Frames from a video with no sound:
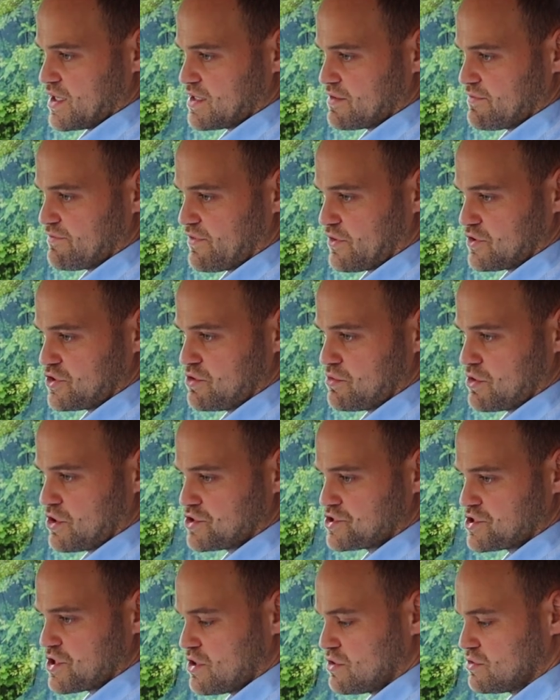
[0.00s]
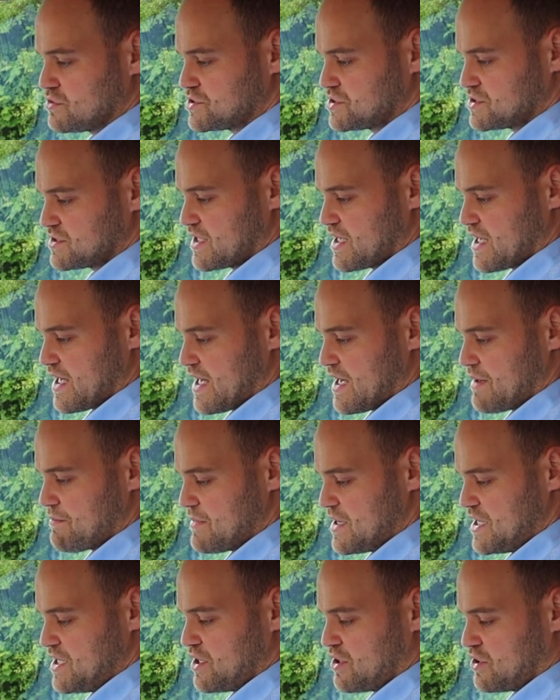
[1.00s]
volume controls,
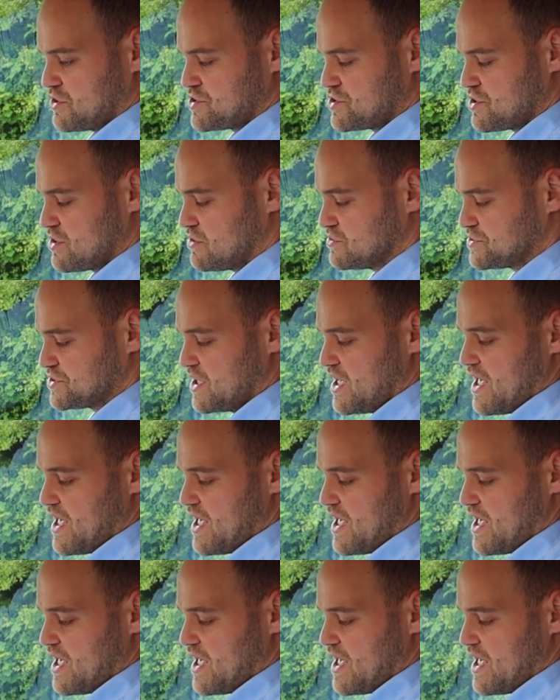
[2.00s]
media controls,